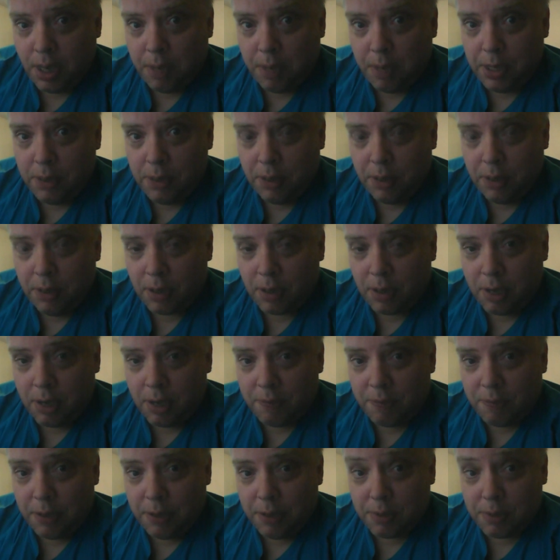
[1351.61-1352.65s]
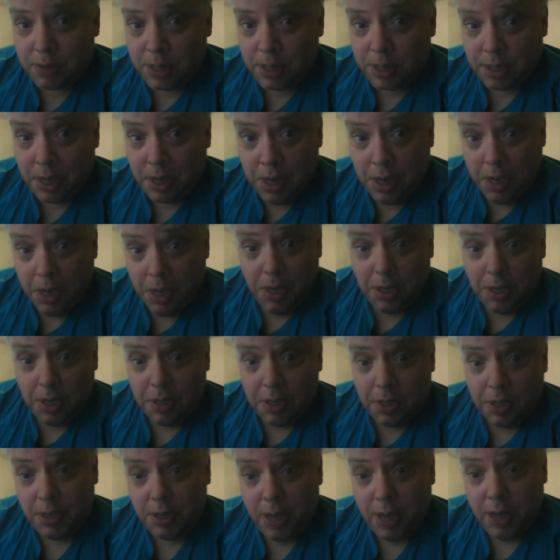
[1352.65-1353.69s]
I mean, the look on her face was like,
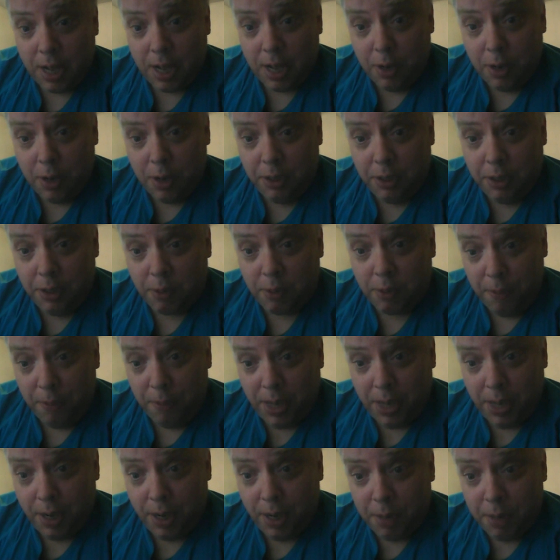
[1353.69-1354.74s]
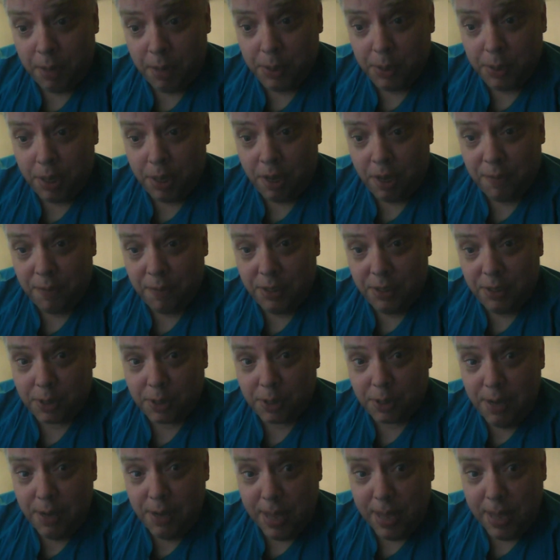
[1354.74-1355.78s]
you're not going to rip my arms off and
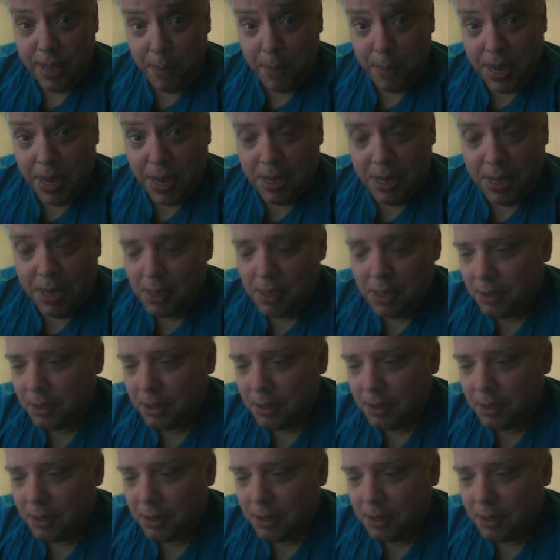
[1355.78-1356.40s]
scream at me?